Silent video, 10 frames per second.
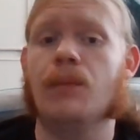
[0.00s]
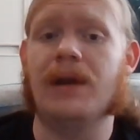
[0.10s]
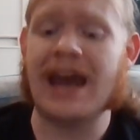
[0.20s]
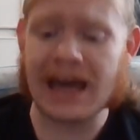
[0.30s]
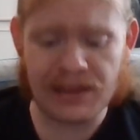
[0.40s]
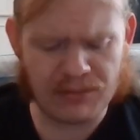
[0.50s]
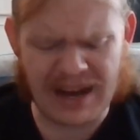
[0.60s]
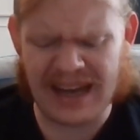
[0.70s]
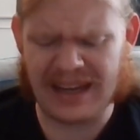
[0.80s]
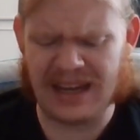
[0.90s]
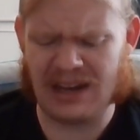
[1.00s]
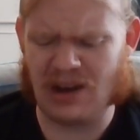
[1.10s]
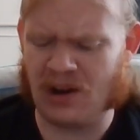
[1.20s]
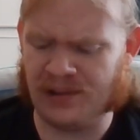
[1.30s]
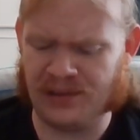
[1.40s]
But now the ranking
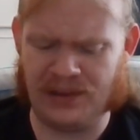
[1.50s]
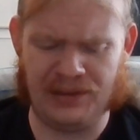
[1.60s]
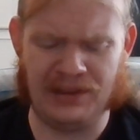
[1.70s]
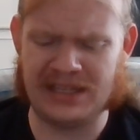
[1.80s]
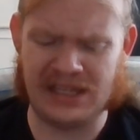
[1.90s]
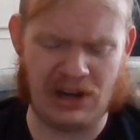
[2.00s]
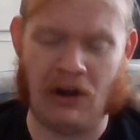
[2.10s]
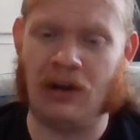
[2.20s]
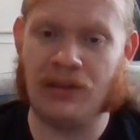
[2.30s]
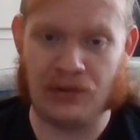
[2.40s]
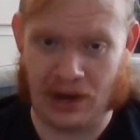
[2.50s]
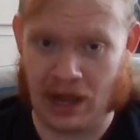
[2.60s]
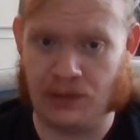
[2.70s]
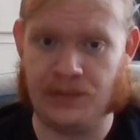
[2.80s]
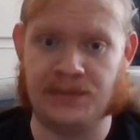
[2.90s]
listening to all their
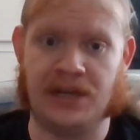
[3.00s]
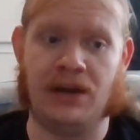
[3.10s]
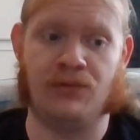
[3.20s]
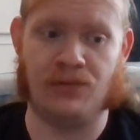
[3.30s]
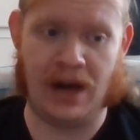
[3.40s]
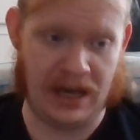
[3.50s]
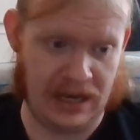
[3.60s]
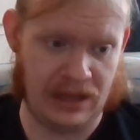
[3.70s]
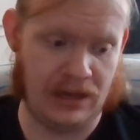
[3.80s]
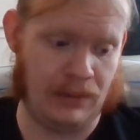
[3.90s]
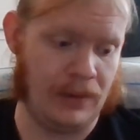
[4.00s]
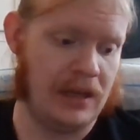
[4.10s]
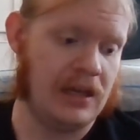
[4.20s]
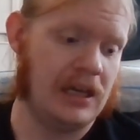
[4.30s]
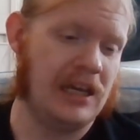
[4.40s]
albums and ranking them,
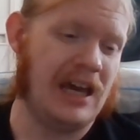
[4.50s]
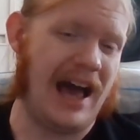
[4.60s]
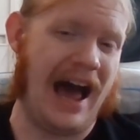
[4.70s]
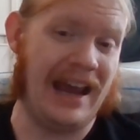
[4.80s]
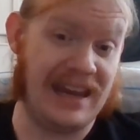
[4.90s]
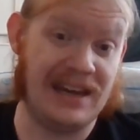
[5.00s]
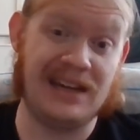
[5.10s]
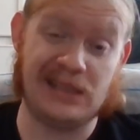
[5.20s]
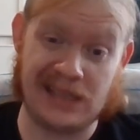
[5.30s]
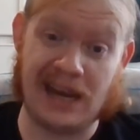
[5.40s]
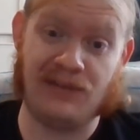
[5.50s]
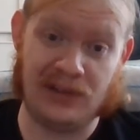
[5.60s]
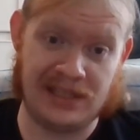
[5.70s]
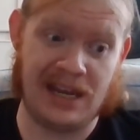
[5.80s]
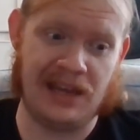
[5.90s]
I can
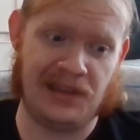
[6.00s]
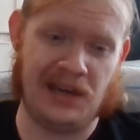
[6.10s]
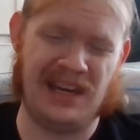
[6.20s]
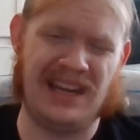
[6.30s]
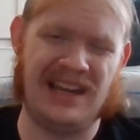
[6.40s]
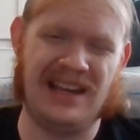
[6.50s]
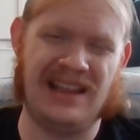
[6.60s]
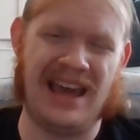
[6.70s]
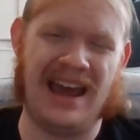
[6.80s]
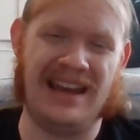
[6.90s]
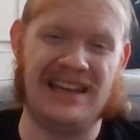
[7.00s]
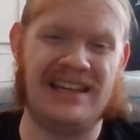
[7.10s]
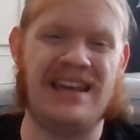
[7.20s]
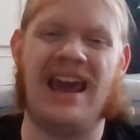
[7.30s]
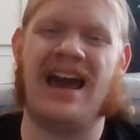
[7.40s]
safely say then that
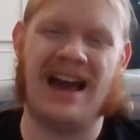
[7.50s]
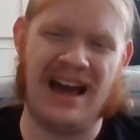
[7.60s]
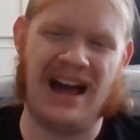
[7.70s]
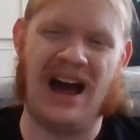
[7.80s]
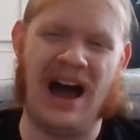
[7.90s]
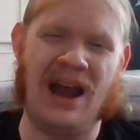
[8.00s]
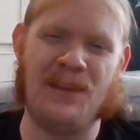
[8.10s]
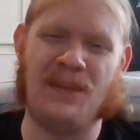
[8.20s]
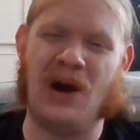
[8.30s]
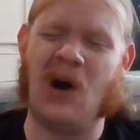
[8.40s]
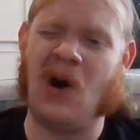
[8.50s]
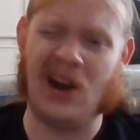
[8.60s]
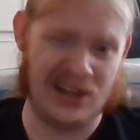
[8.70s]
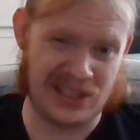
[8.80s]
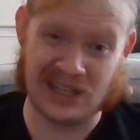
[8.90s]
yeah, I'm
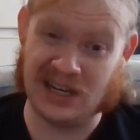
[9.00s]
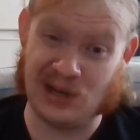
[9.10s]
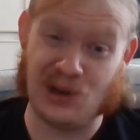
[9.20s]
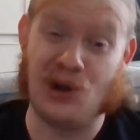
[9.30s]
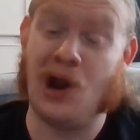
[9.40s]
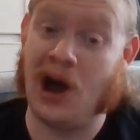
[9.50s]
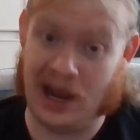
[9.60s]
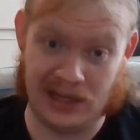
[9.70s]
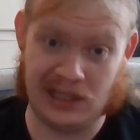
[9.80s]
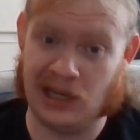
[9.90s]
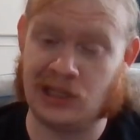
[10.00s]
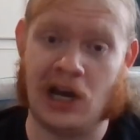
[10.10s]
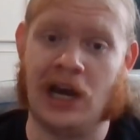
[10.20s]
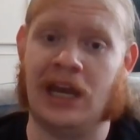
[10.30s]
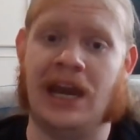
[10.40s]
honestly not a
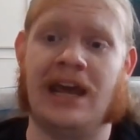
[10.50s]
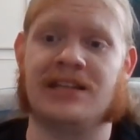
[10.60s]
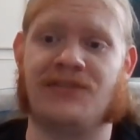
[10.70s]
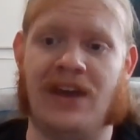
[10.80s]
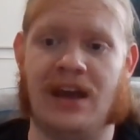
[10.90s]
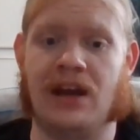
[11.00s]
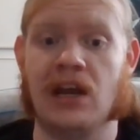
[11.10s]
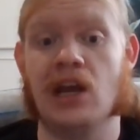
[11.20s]
Talking Heads fan.